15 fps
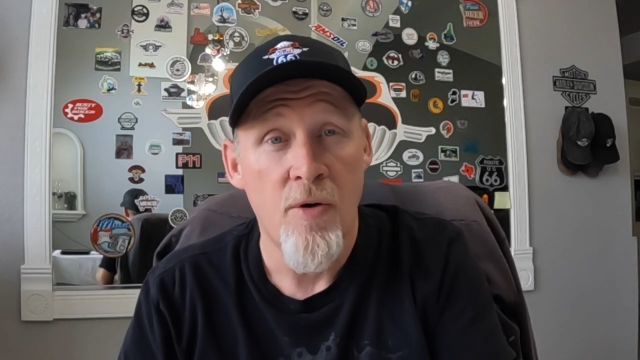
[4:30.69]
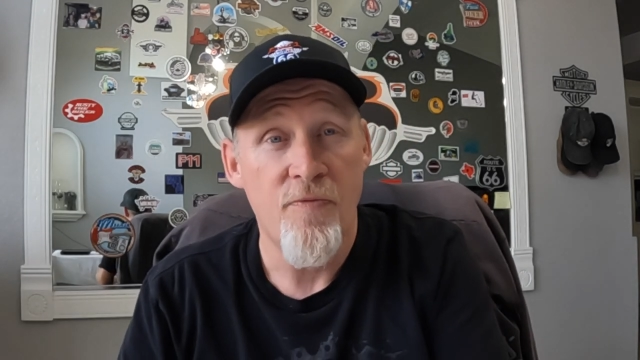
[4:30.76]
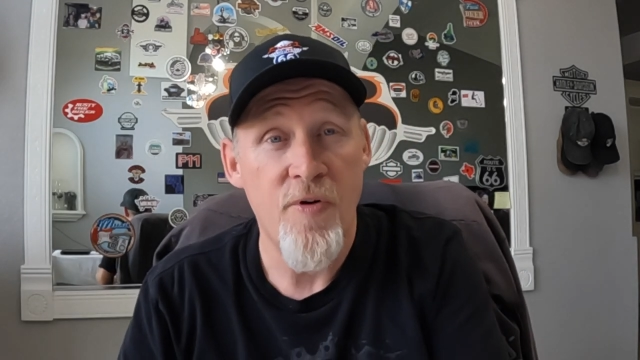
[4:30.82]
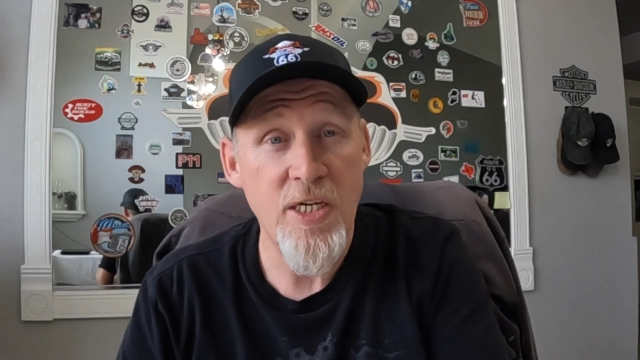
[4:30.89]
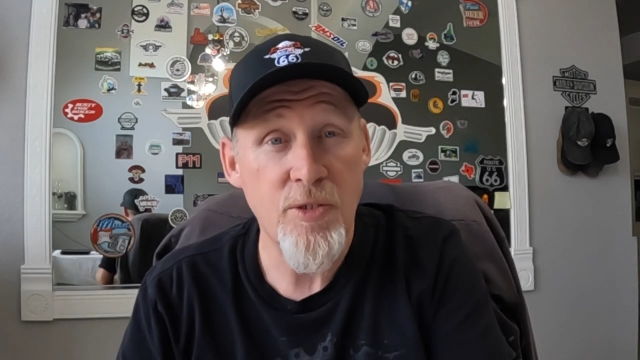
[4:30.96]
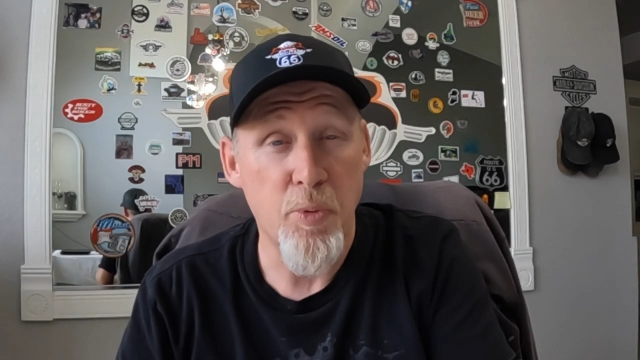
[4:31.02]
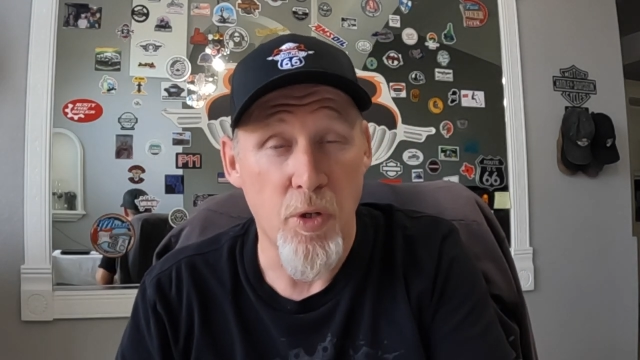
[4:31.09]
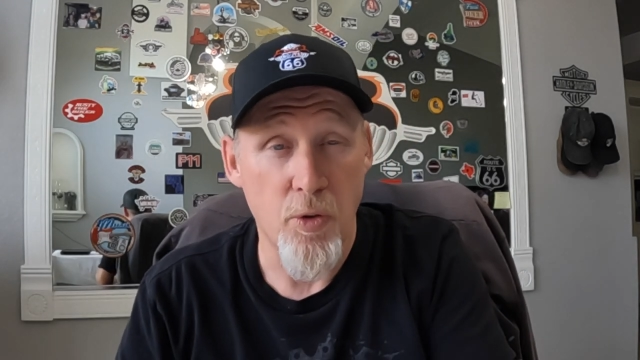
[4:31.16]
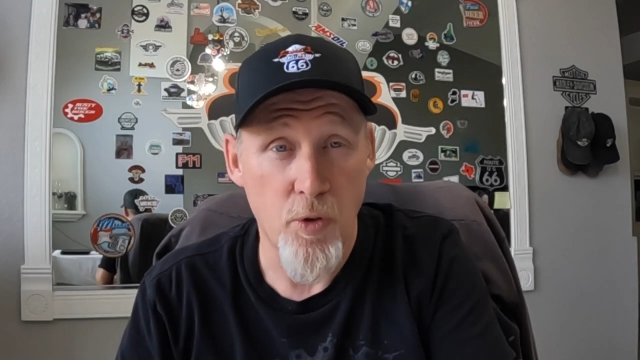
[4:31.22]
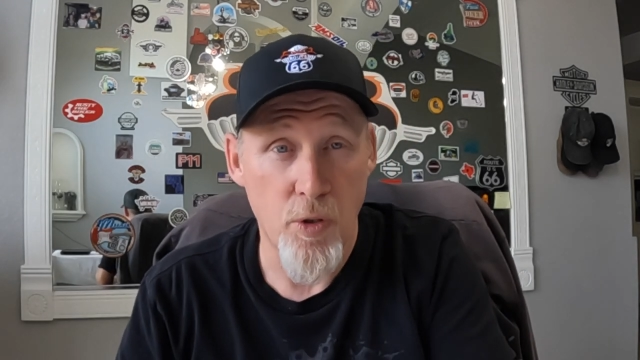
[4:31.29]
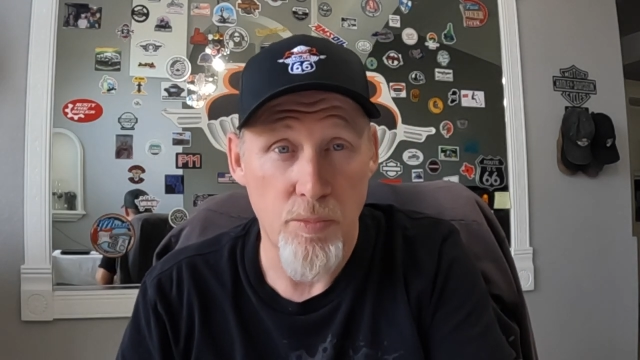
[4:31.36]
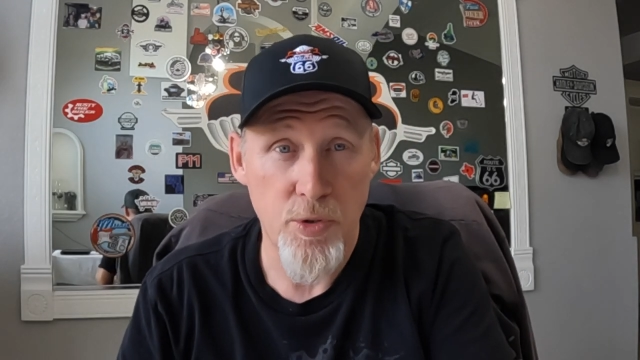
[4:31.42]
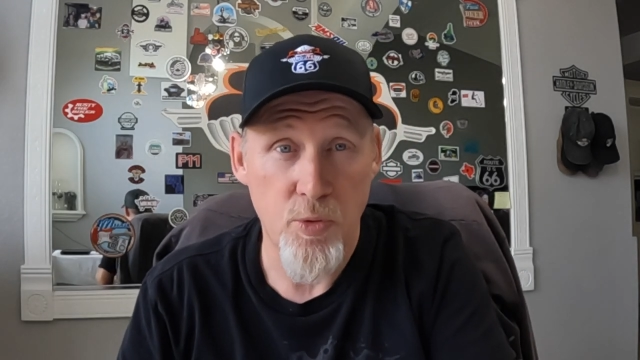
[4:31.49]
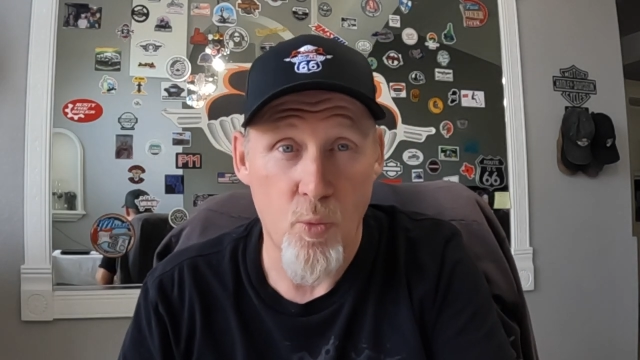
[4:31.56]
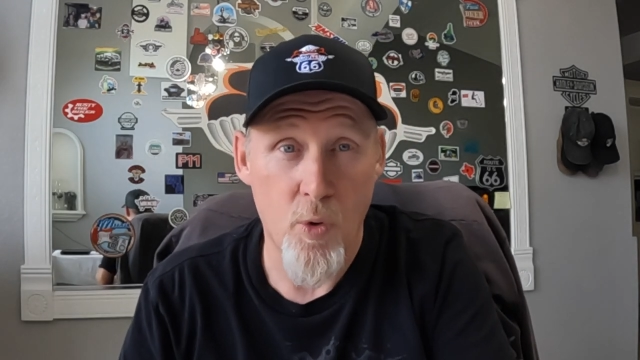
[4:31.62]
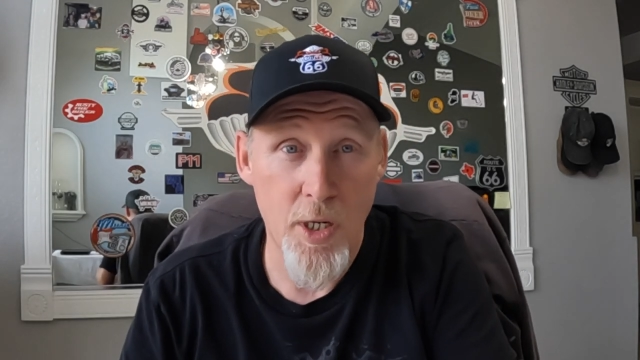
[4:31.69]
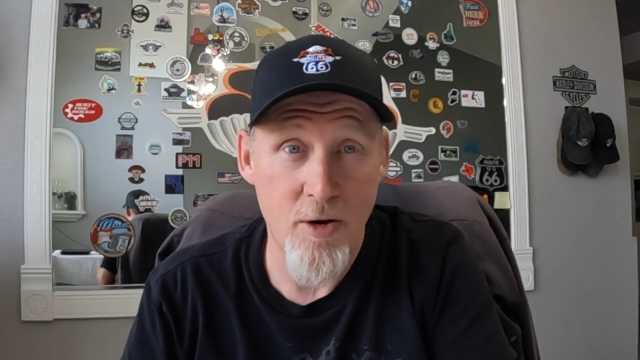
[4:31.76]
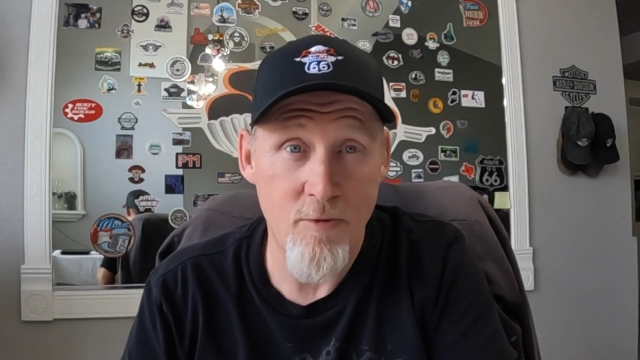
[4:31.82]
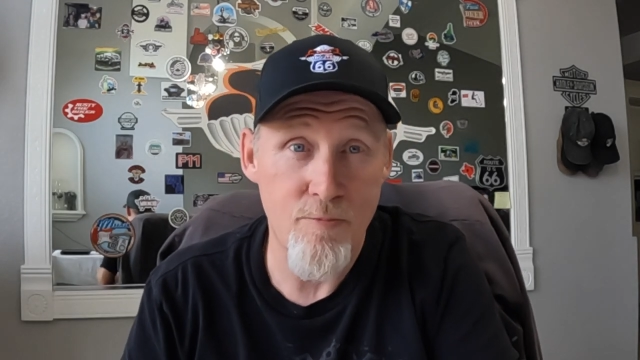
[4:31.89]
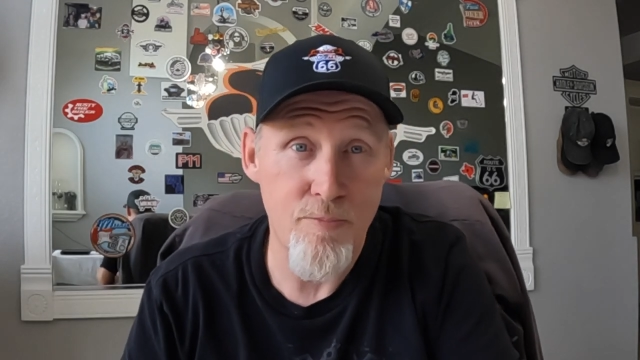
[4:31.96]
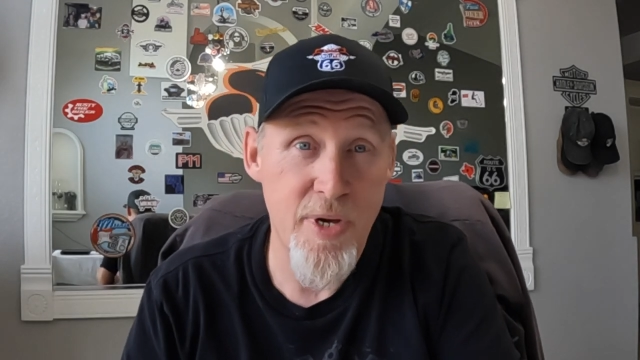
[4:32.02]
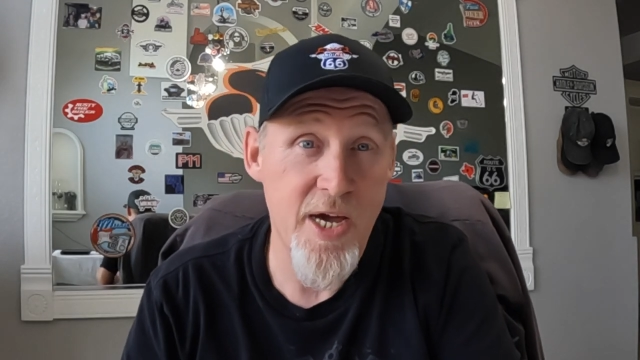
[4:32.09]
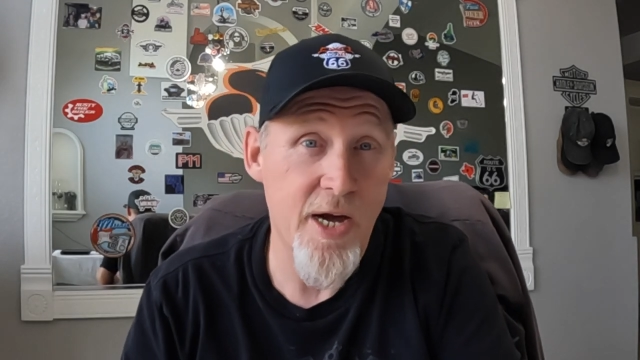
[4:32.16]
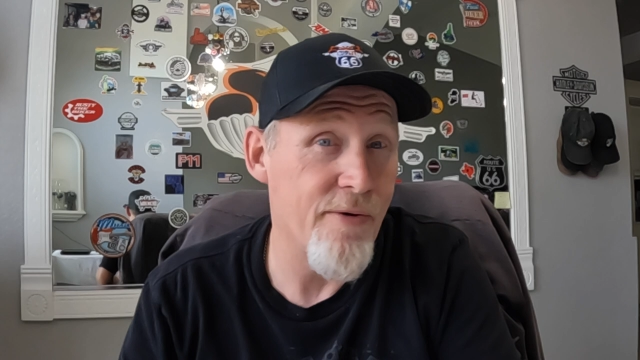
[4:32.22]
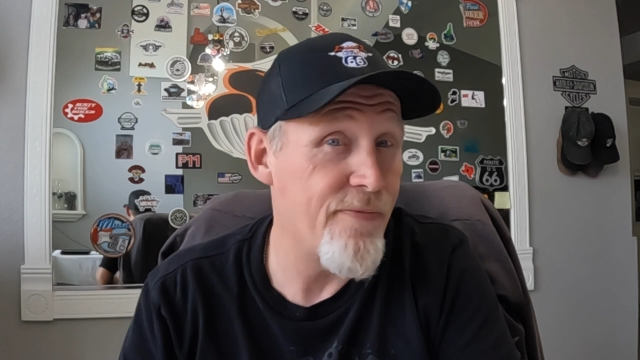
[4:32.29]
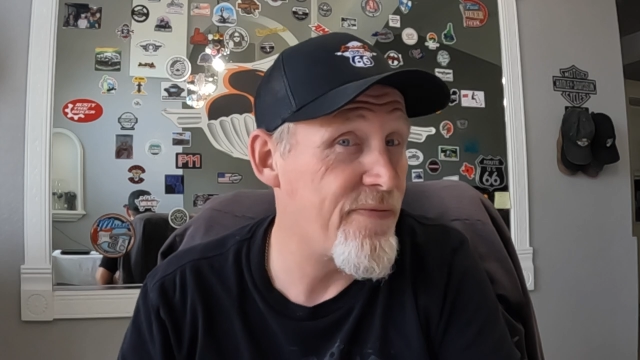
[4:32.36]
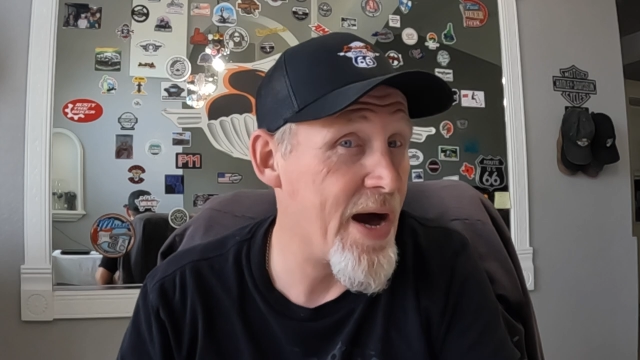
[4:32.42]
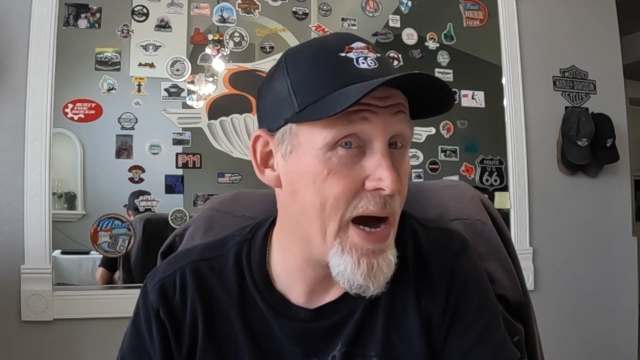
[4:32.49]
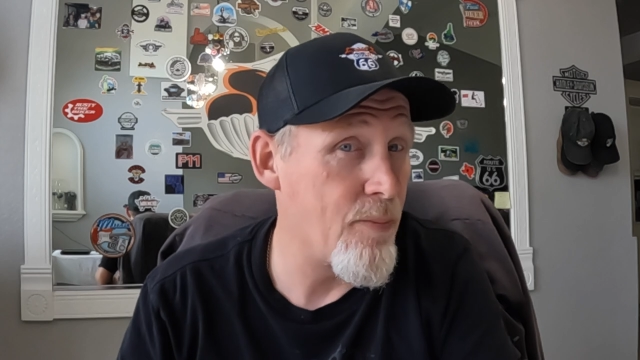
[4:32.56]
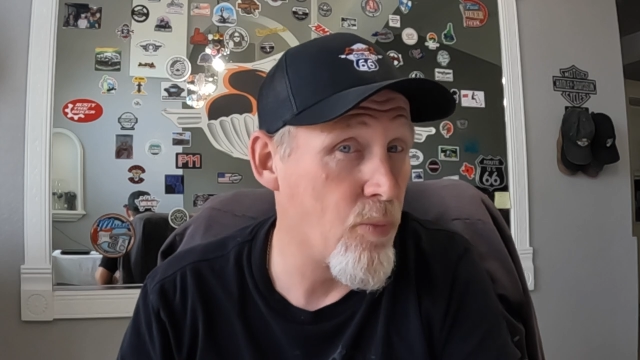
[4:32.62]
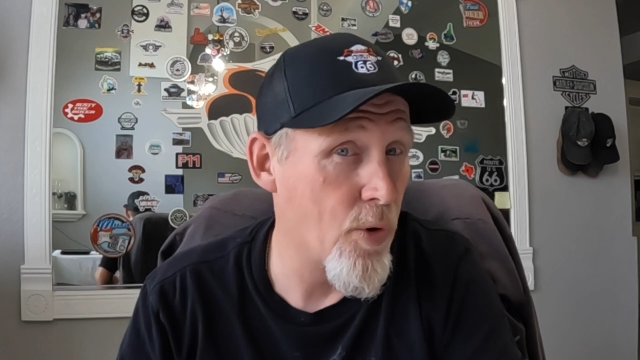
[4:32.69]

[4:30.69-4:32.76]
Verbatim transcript: Facebook groups, one of them being a fat